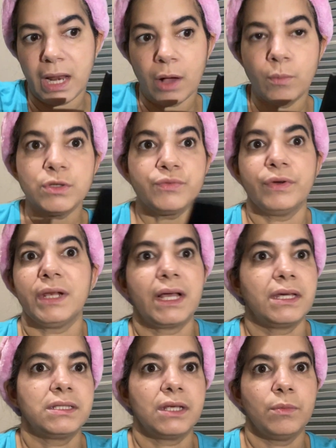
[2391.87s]
almost feel like
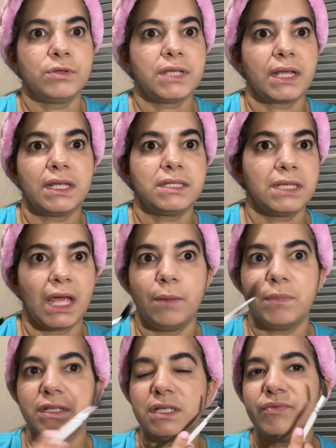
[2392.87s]
it's almost like the
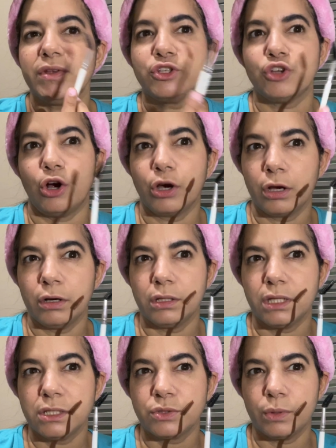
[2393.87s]
same. It's even darker,
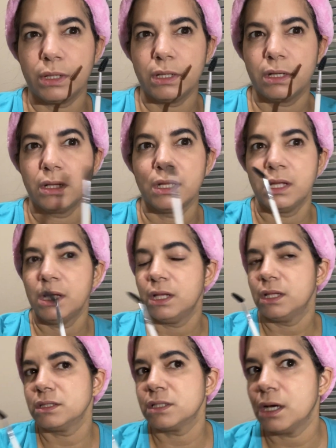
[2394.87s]
this one
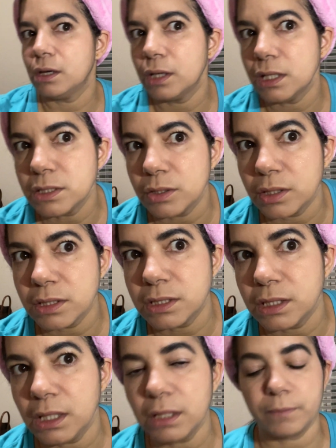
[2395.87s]
tone, as you can
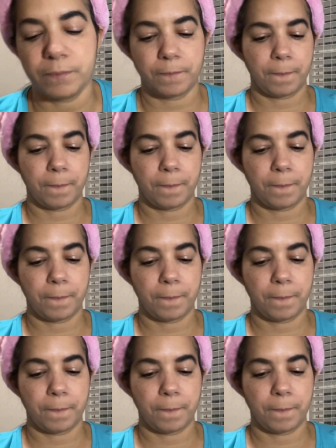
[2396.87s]
see.